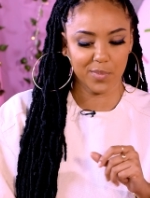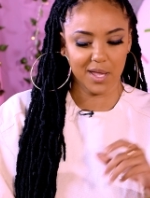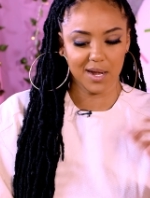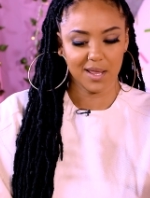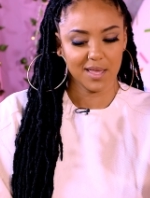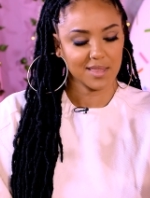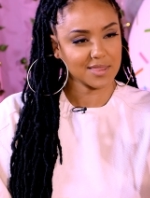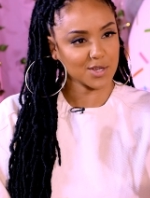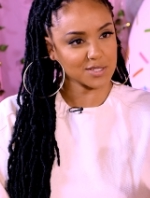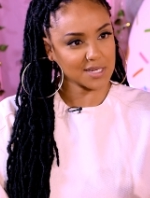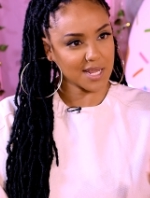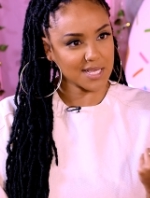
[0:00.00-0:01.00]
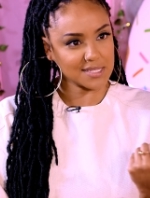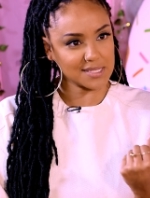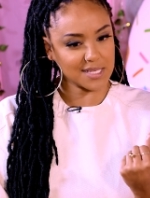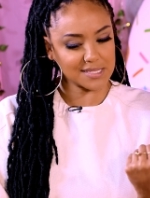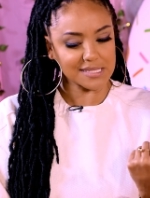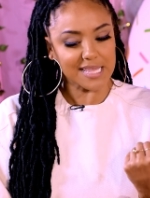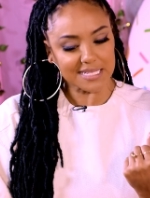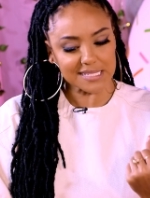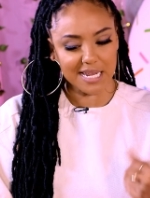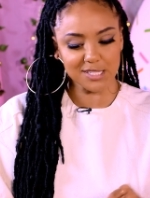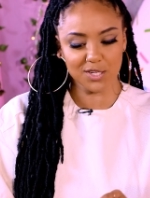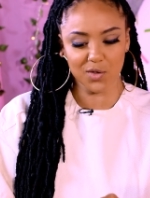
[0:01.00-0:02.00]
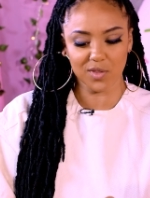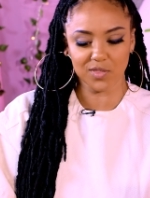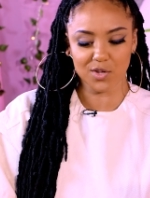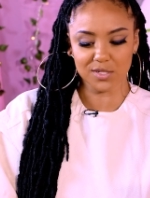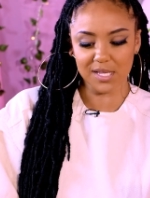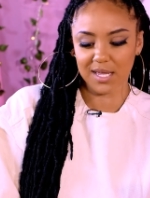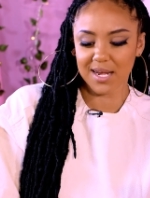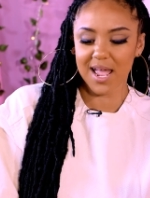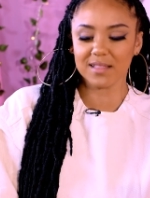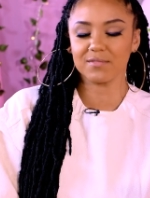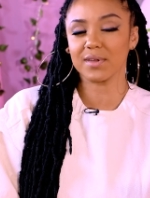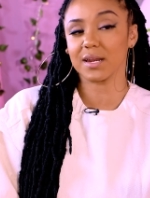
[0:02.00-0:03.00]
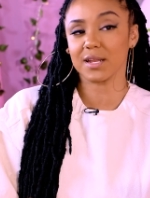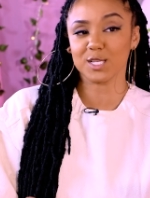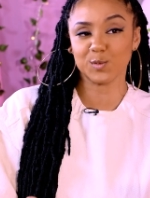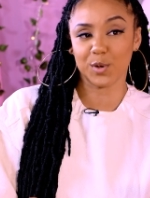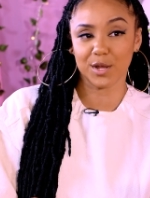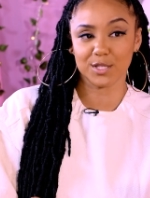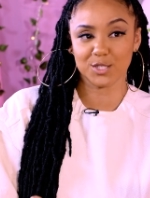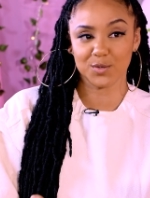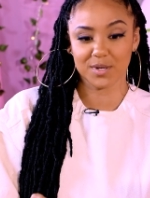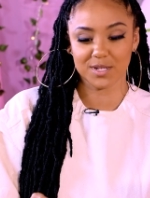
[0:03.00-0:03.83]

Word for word: But yeah, there's nice. It's that's nice to know that there's like an elevated experience to